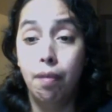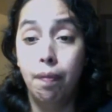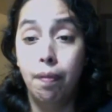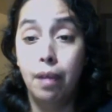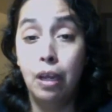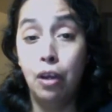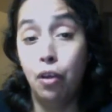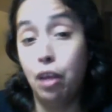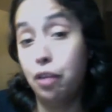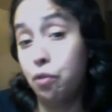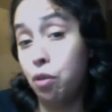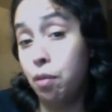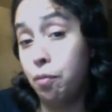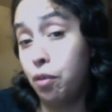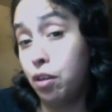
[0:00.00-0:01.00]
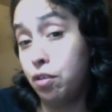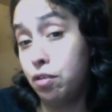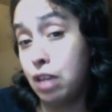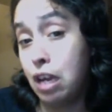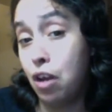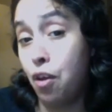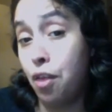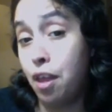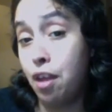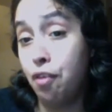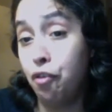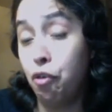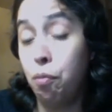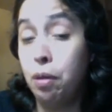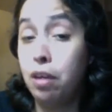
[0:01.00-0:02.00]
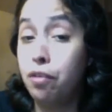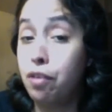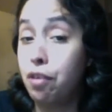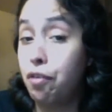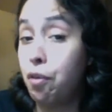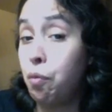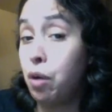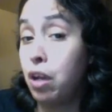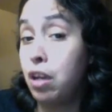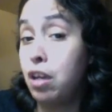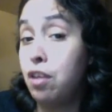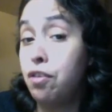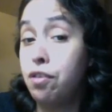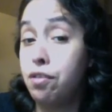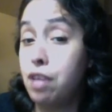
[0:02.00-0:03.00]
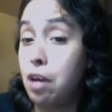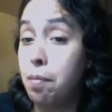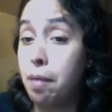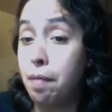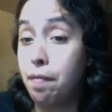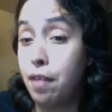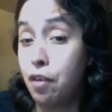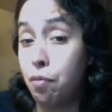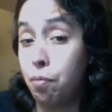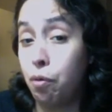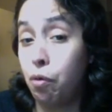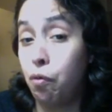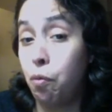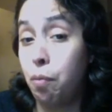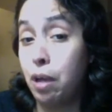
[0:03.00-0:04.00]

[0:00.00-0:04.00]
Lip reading: that's all I'm going to say on the issue, because I said what I needed to say on my Facebook group.